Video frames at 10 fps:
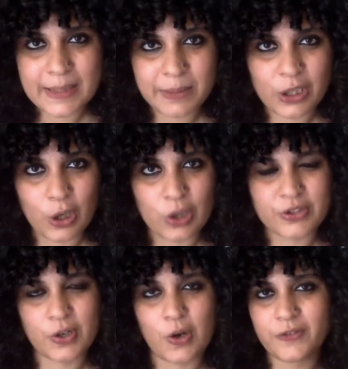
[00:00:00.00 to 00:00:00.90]

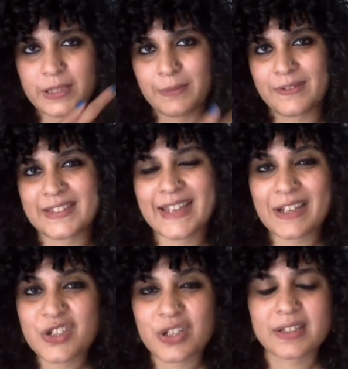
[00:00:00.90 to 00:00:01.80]
because of some of the
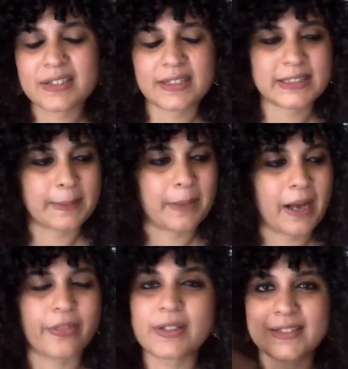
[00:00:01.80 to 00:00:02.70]
sketches and some
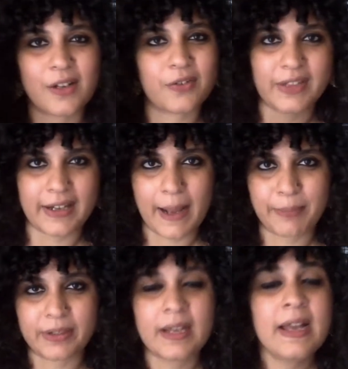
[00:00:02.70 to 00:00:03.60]
other stuff that
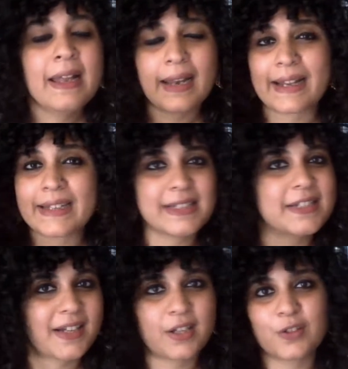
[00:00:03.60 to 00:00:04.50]
happened. Like I said,
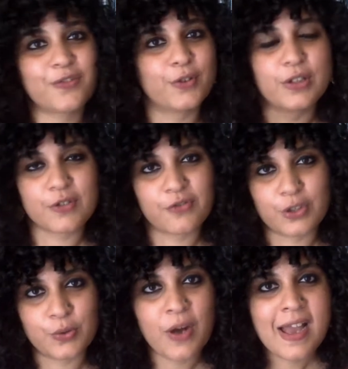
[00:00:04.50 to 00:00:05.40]
check out the full
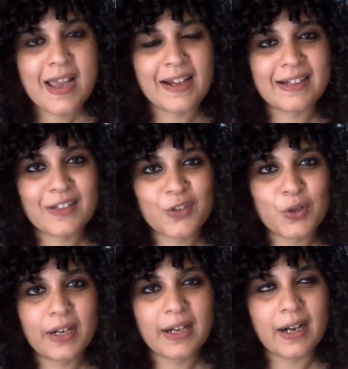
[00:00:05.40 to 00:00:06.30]
review. It'll give
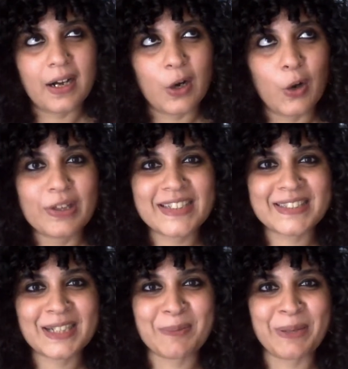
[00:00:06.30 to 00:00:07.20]
you a
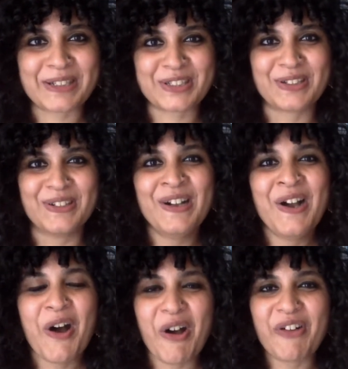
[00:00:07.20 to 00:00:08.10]
holistic picture
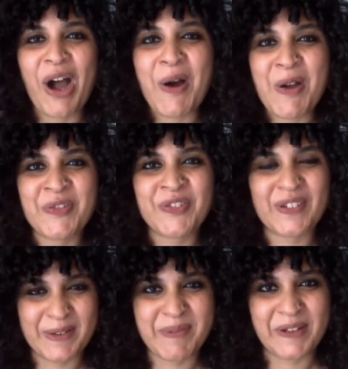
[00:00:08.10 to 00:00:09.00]
of how I
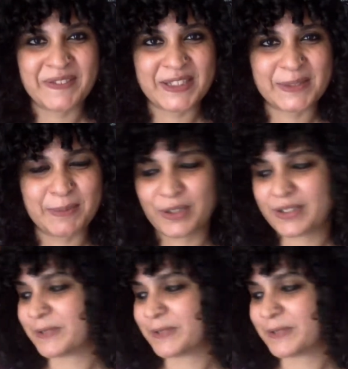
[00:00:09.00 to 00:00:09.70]
feel about this book.